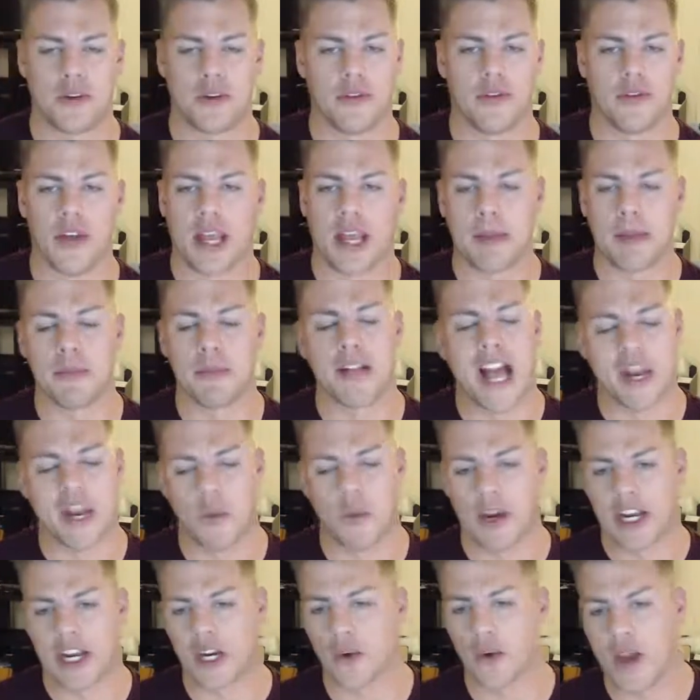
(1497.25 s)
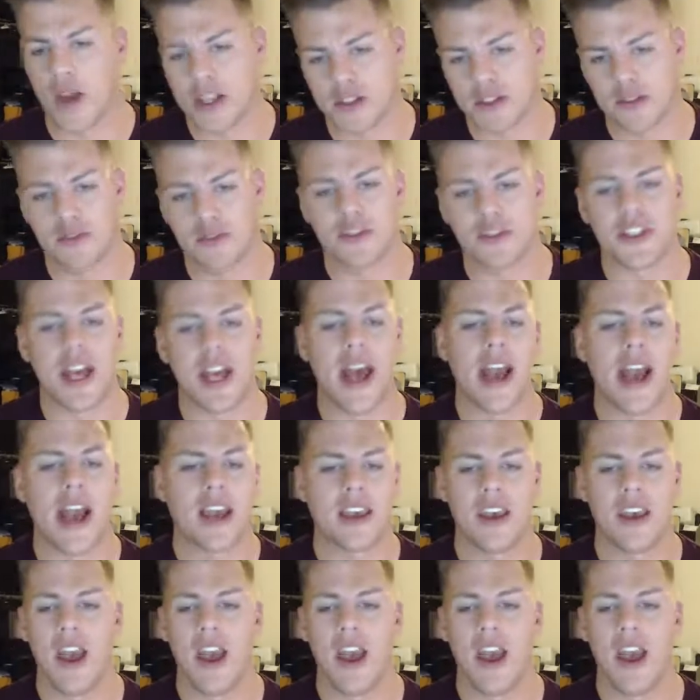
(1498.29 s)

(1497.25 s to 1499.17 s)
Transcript: of like a black-white aggressive deck.